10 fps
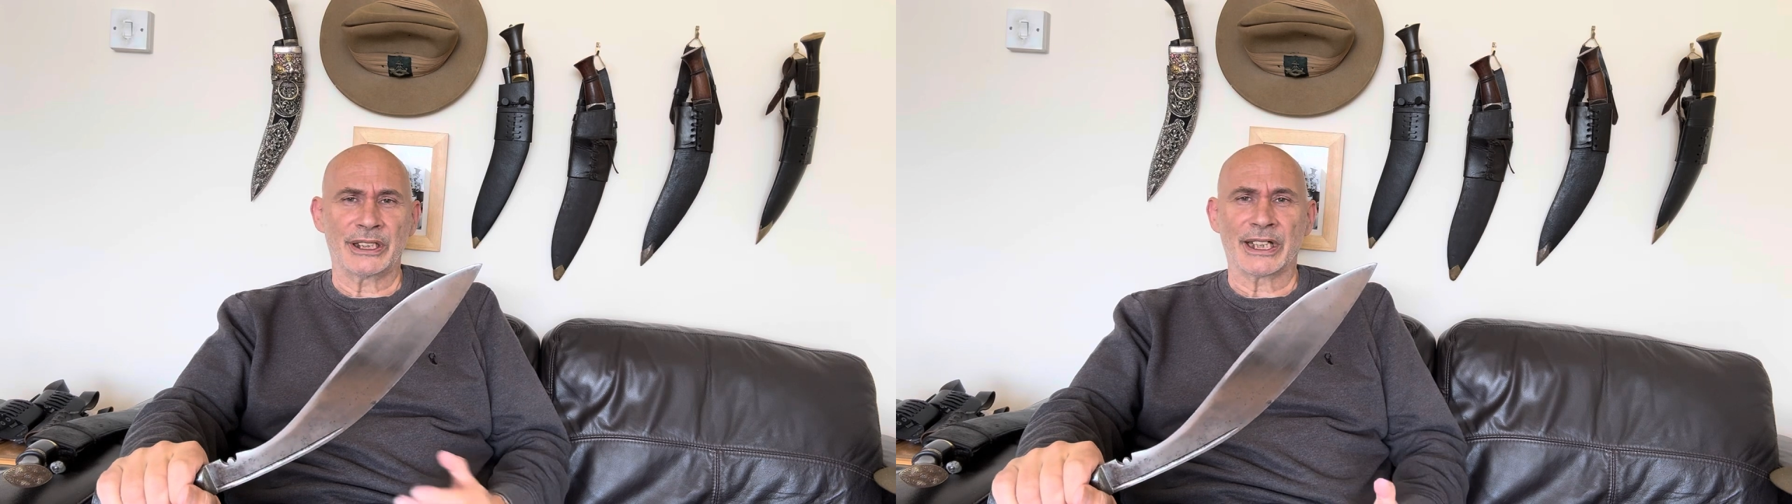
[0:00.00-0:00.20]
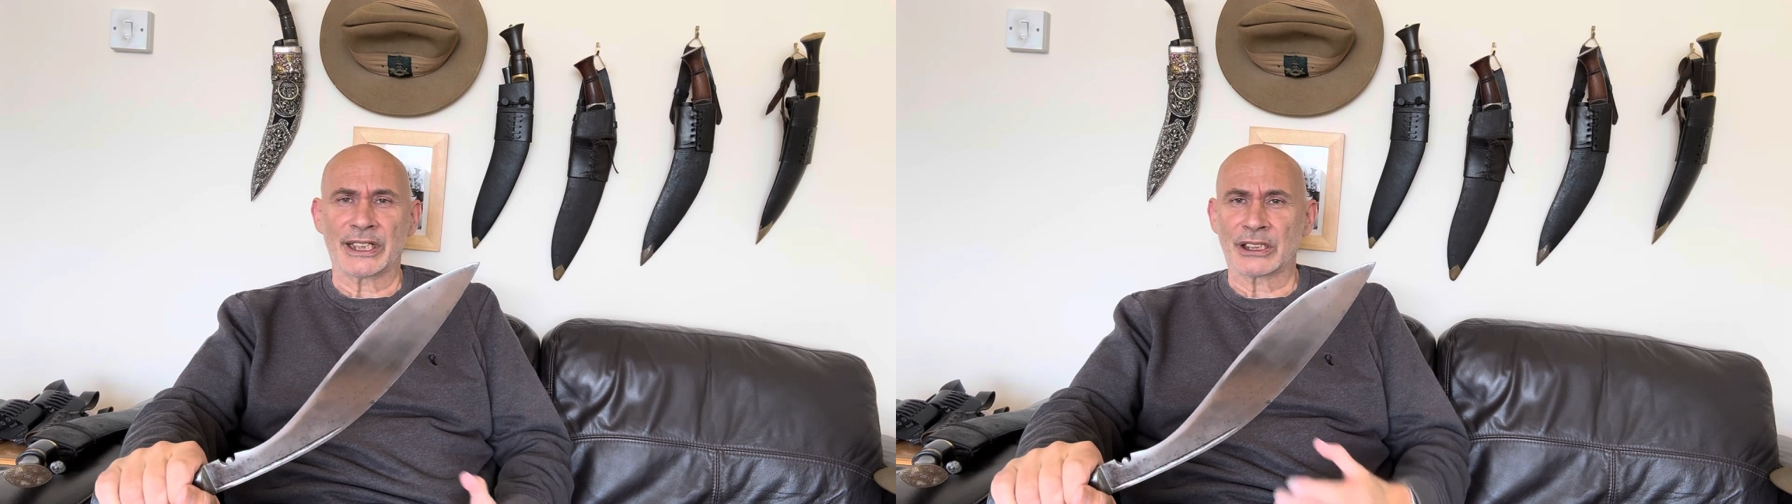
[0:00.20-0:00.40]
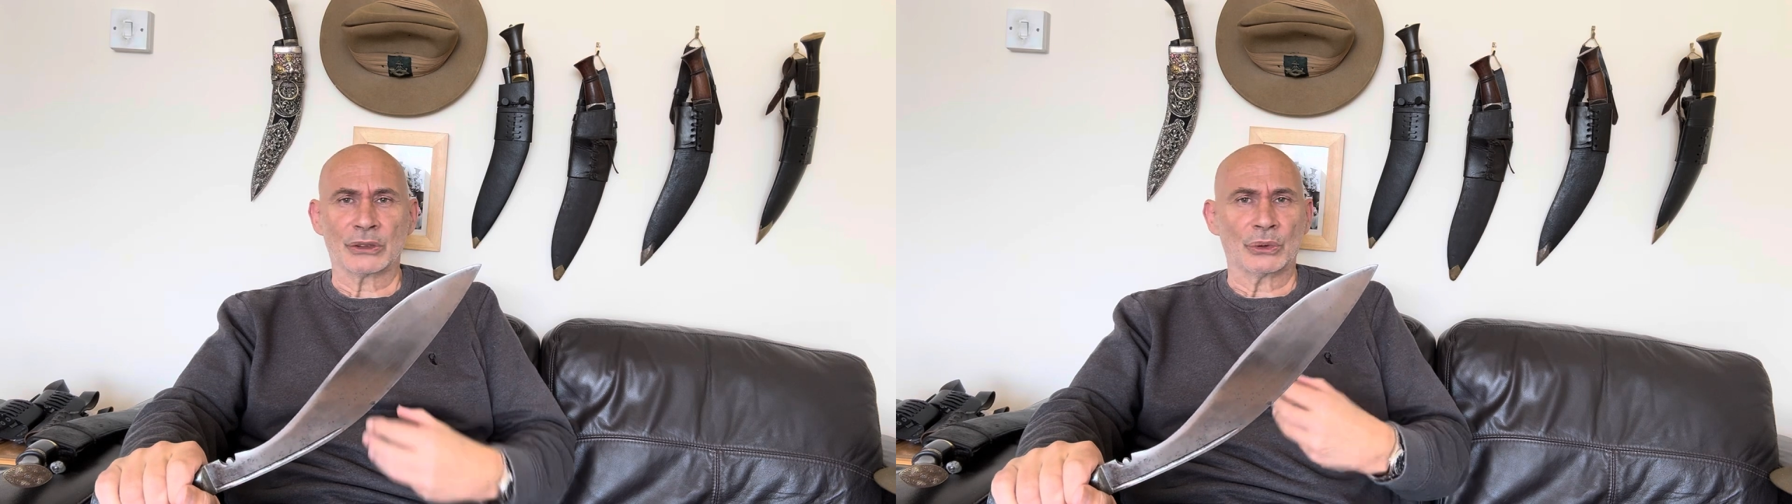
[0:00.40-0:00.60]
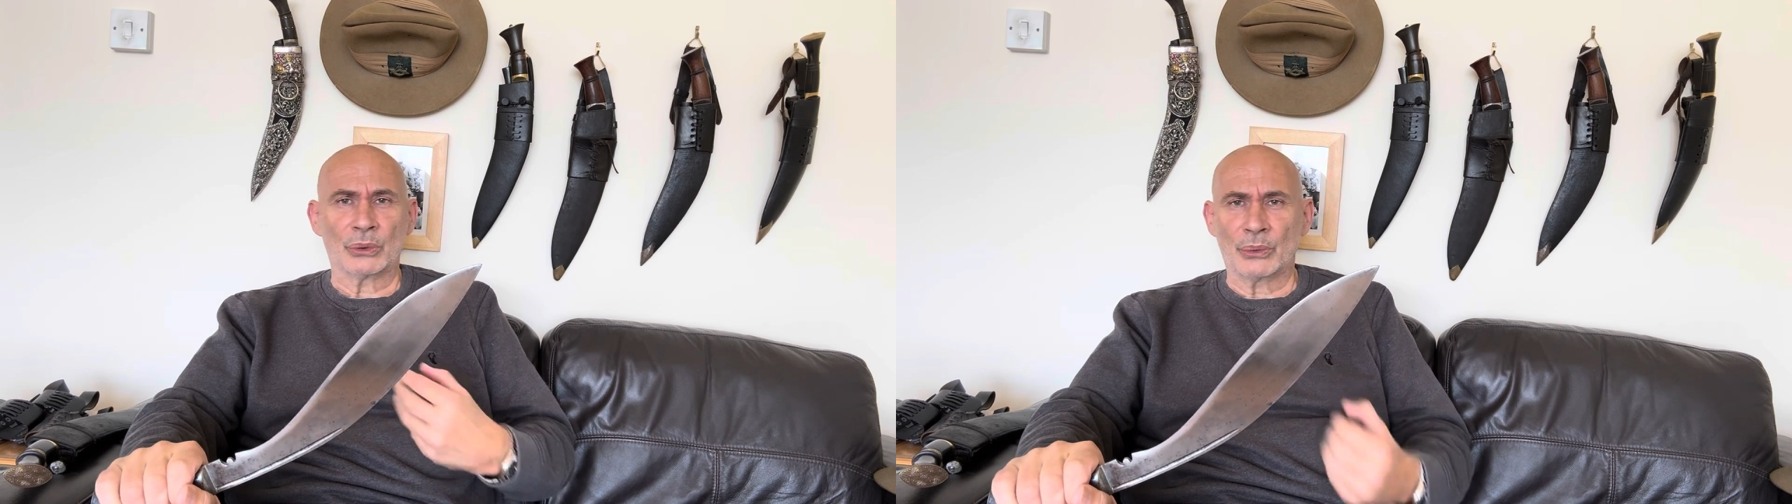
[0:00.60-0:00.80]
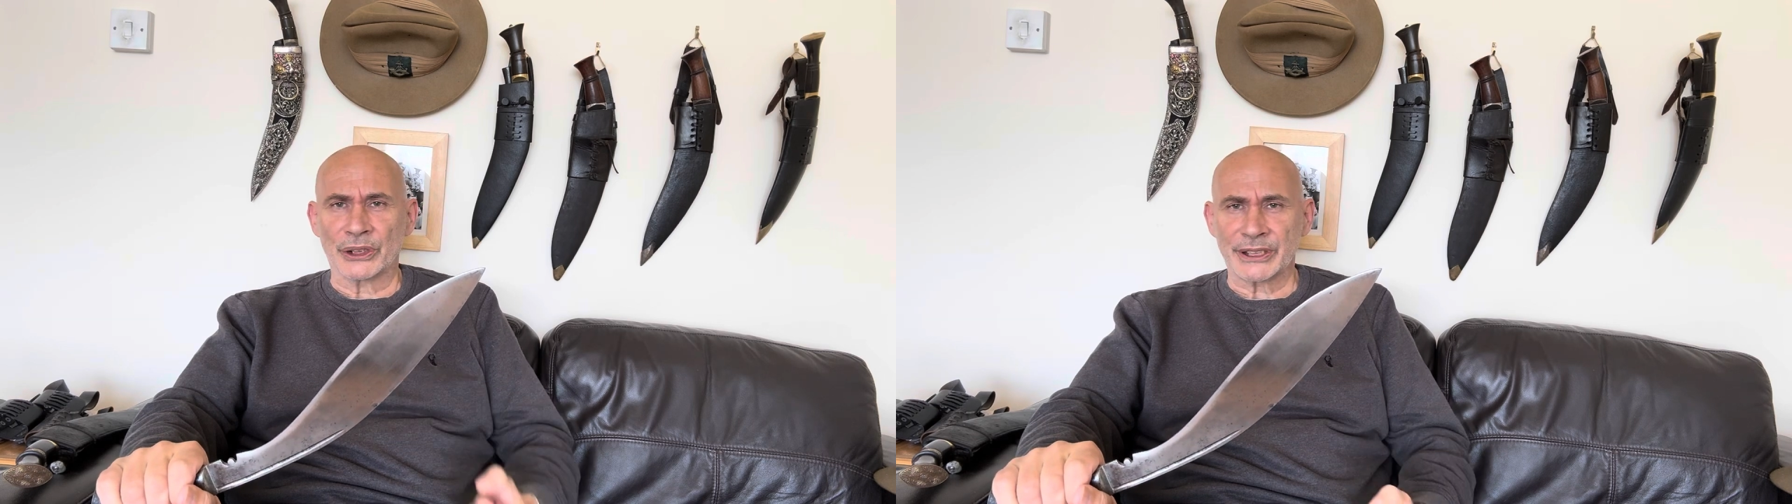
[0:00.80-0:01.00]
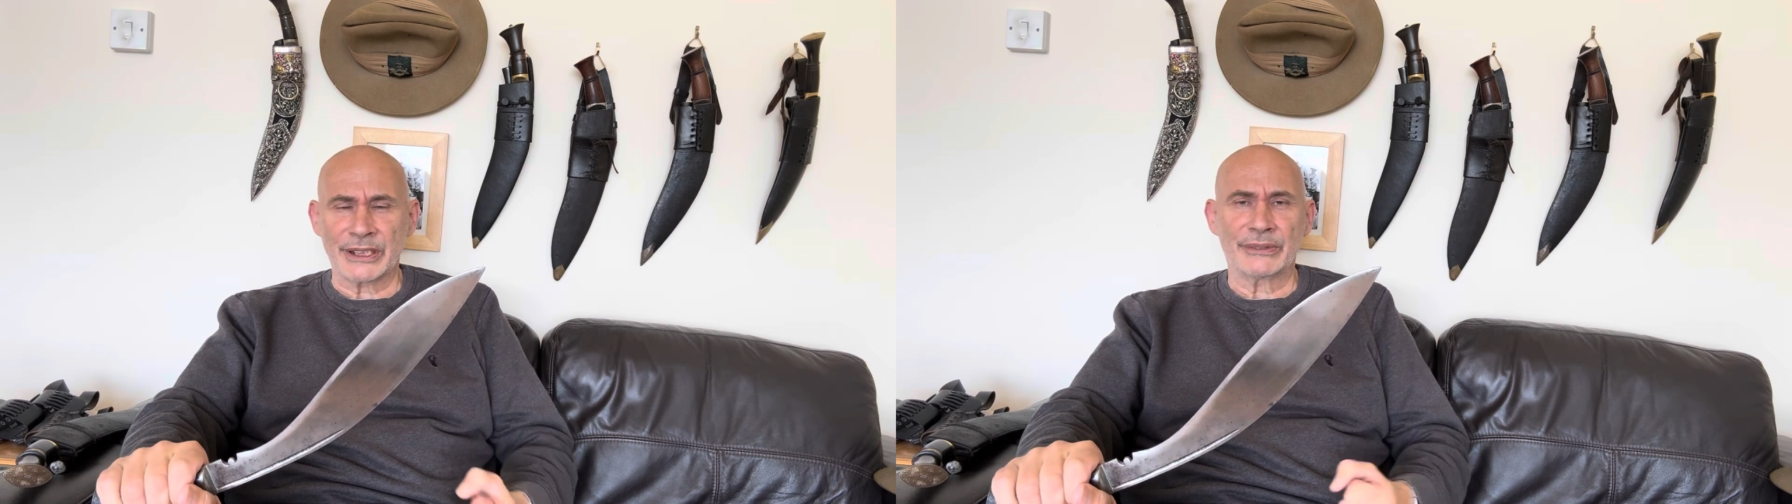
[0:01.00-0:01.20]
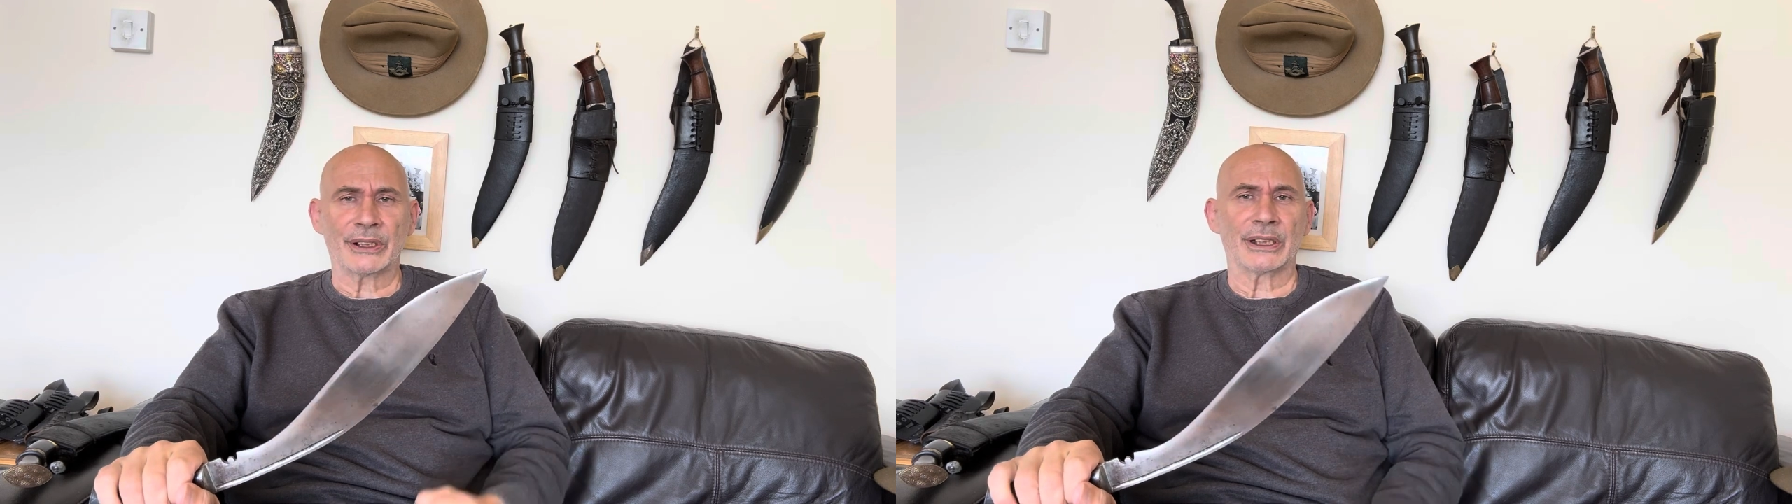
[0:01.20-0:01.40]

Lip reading: anger or whatever